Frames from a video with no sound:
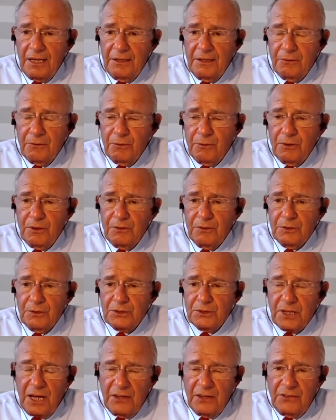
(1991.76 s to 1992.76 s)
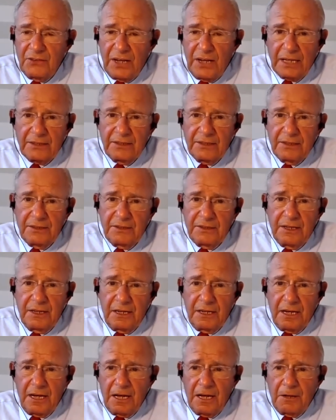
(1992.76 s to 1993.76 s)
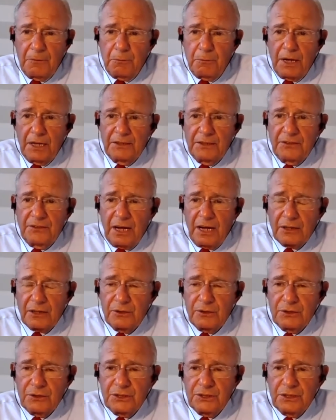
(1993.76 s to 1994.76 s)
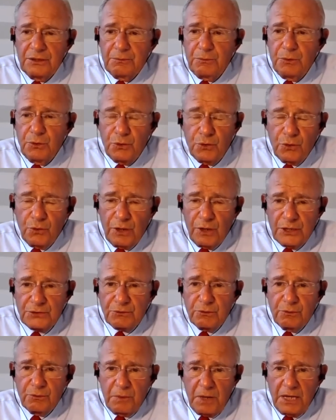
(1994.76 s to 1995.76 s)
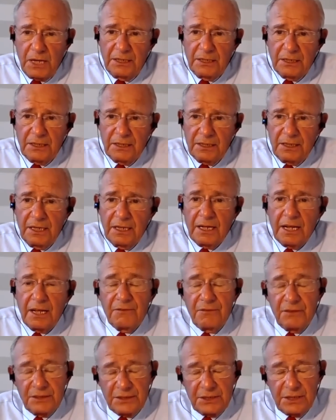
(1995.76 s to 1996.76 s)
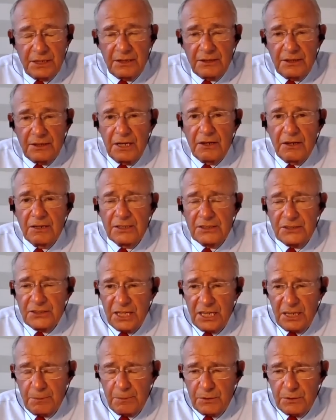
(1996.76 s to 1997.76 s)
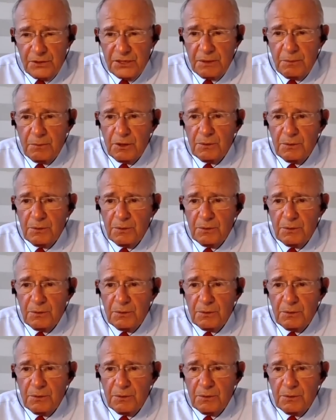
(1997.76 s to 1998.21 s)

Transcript: I was contacted by doctors in Bucharest, Romania, and I visited there and set up a similar